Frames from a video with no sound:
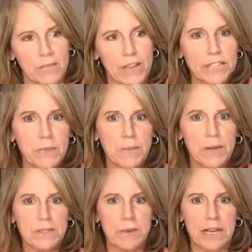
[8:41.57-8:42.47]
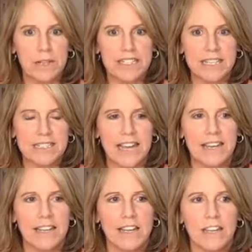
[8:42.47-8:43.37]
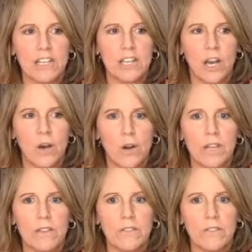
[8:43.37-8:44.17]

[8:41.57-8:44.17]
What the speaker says: Facebook post about it, because I said, you know,